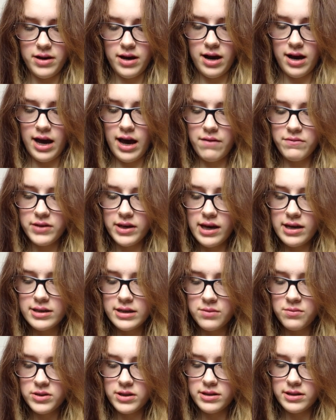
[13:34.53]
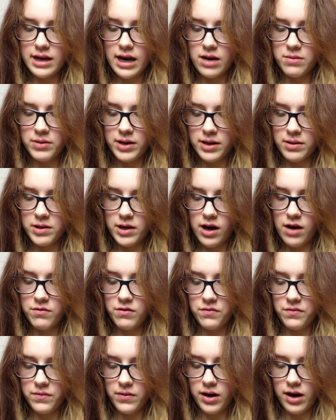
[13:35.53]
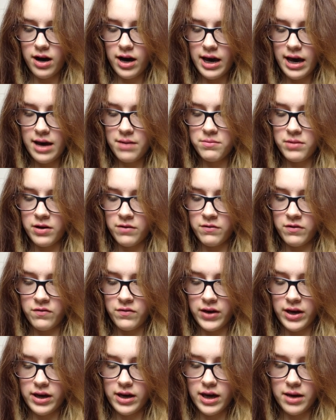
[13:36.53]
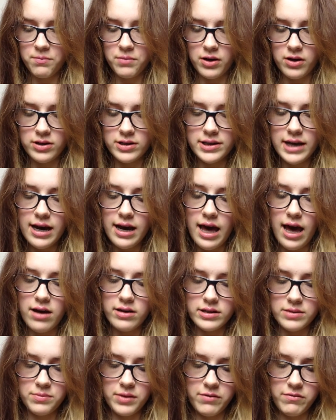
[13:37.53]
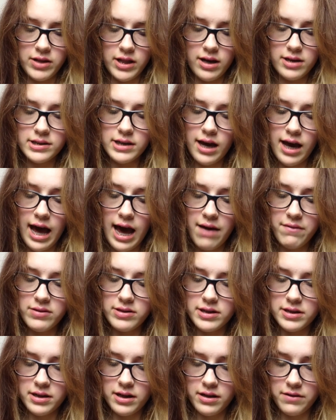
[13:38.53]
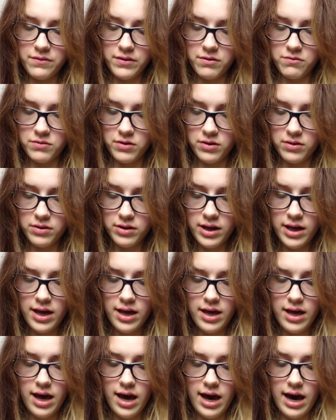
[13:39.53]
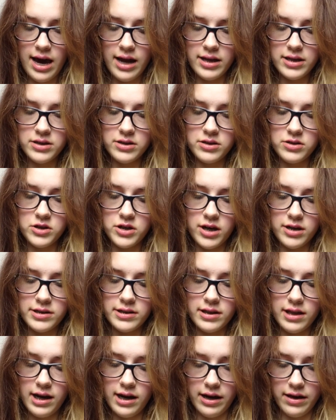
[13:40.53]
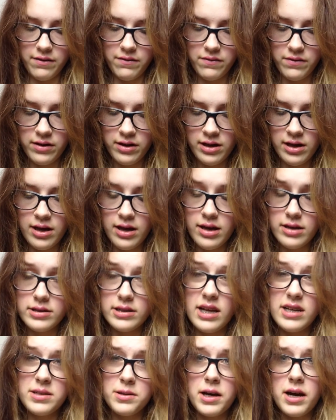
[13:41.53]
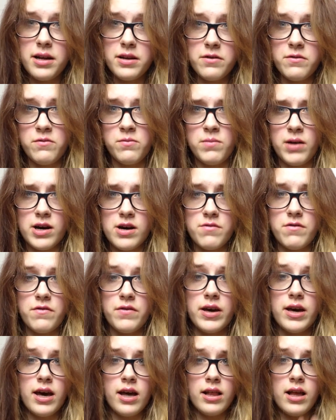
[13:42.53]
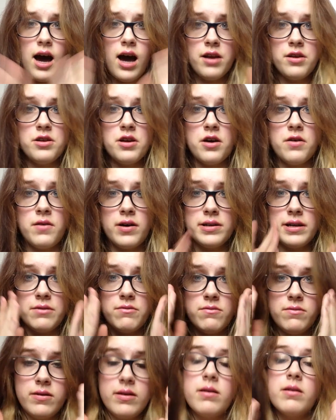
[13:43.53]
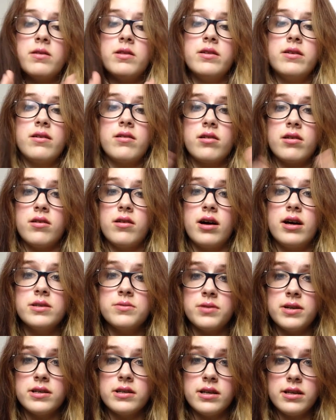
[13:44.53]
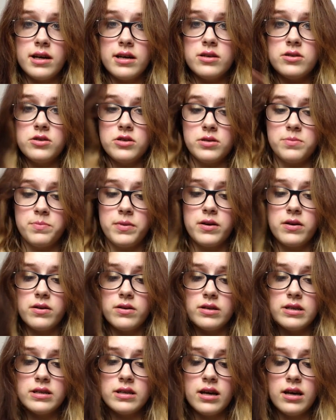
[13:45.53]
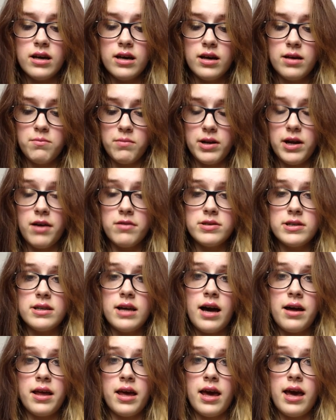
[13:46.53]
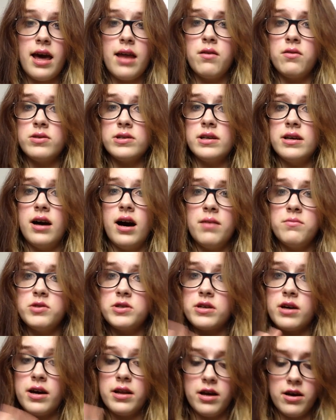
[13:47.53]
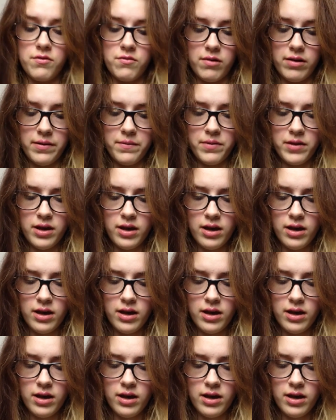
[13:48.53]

I have to get someone to tell me I am overthinking, because that helps me realise I haven't done anything wrong and it's just life. So that's kind of my overthinking, and I know I didn't look at you guys when I said that, it's just because my notes are down here and also I'm just going over it.